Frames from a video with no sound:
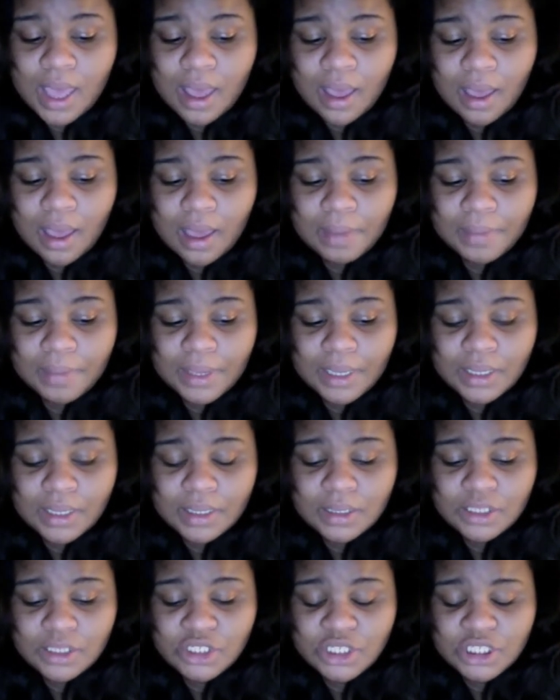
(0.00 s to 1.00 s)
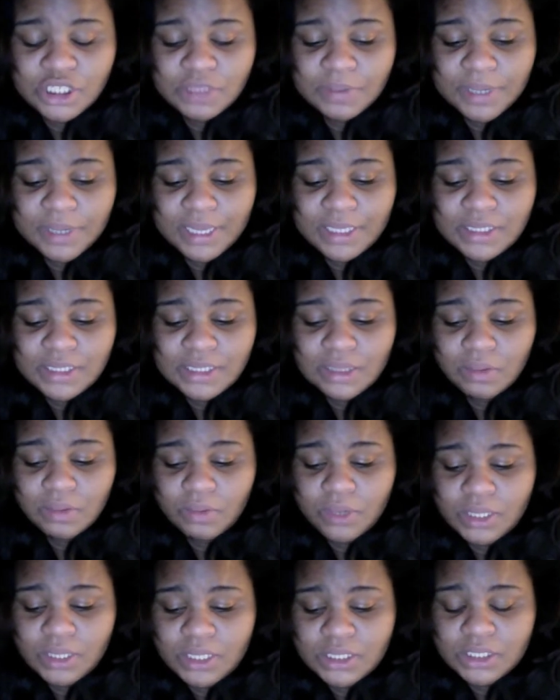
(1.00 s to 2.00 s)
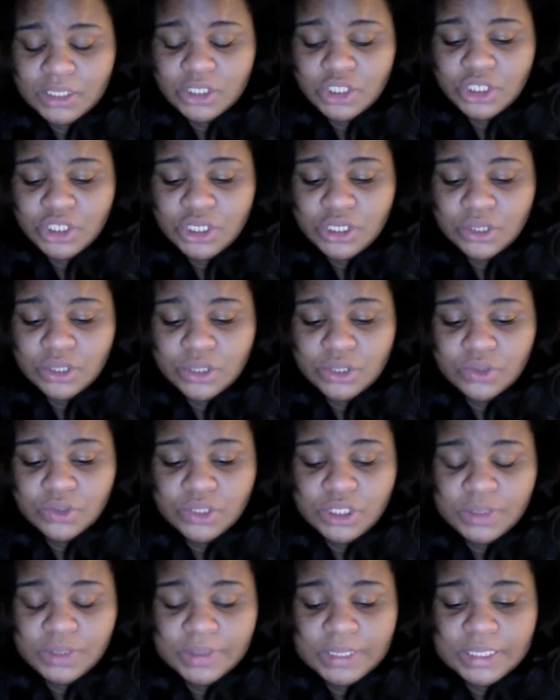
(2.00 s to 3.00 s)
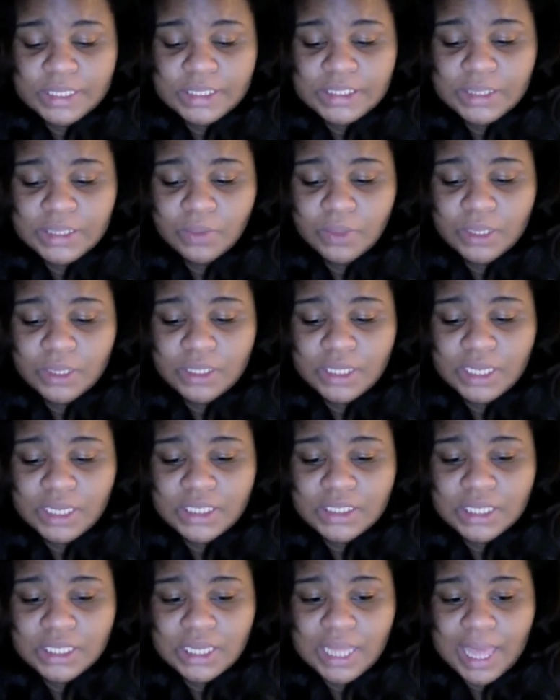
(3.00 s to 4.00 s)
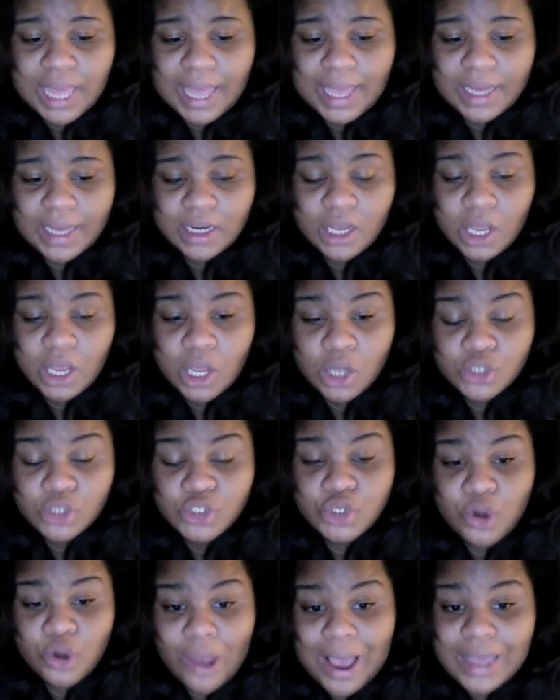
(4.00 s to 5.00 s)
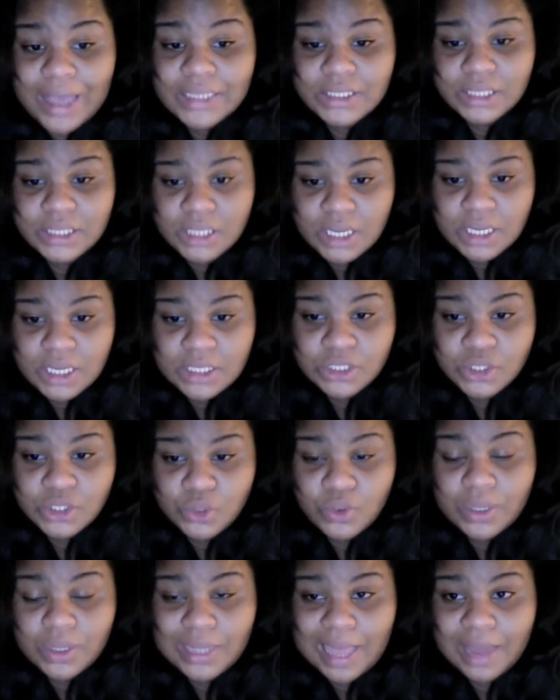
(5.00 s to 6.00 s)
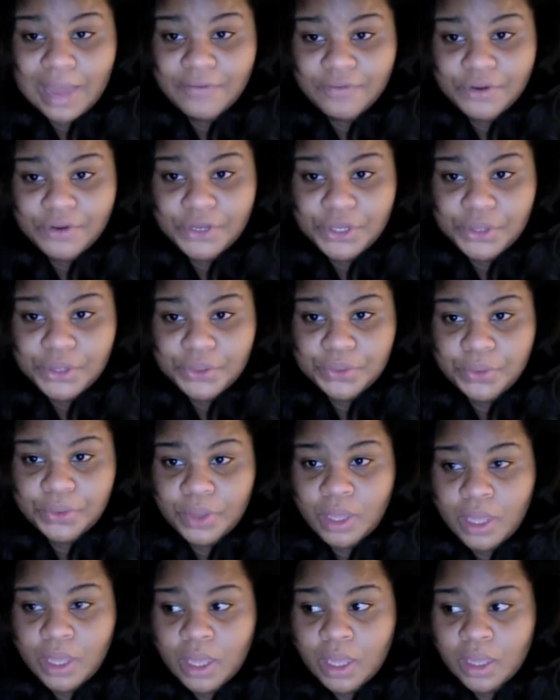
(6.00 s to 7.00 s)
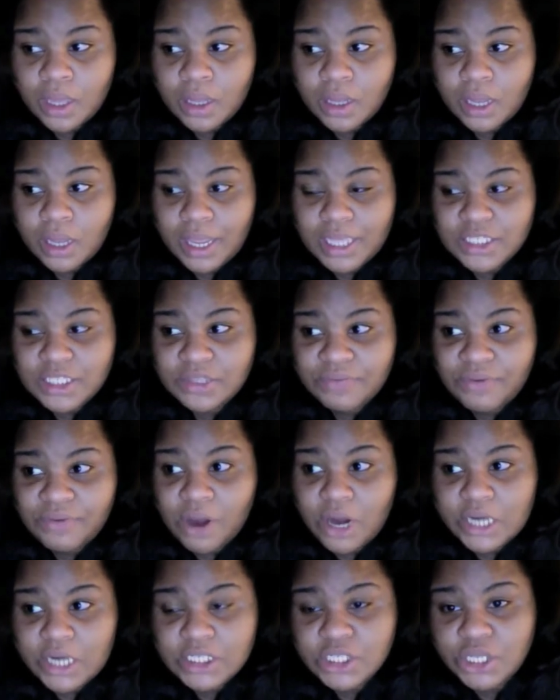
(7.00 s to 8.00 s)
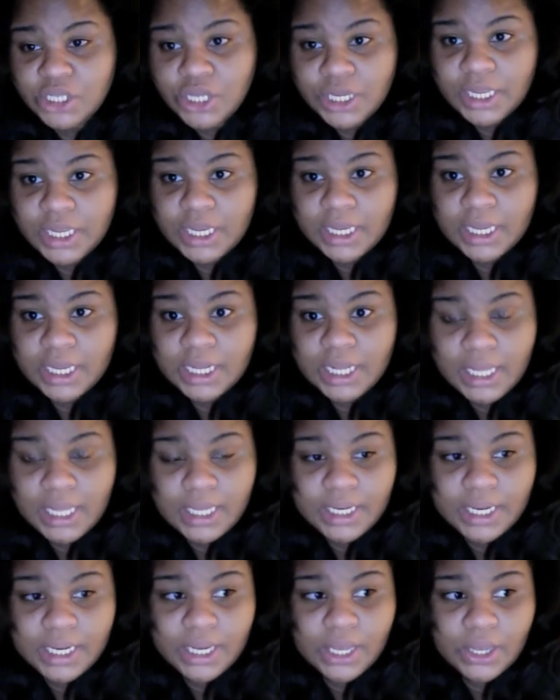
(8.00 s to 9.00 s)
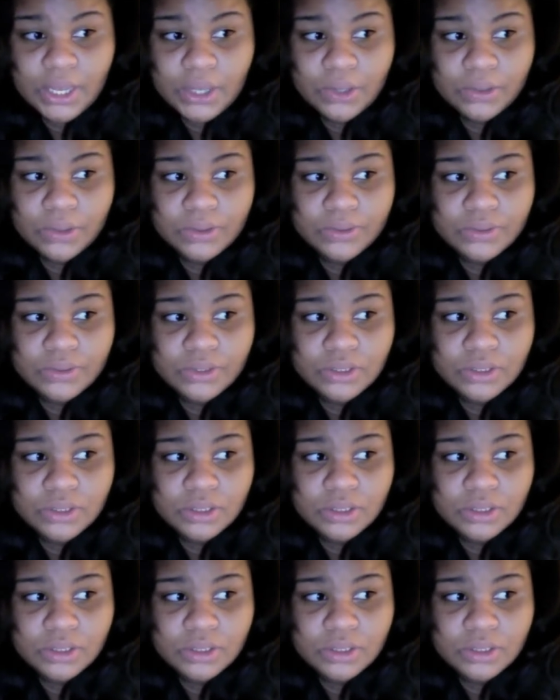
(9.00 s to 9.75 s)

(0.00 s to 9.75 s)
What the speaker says: I mean, just because someone doesn't cheat on you, just because someone does a lot, tries to do a lot for you as far as cooking and cleaning goes,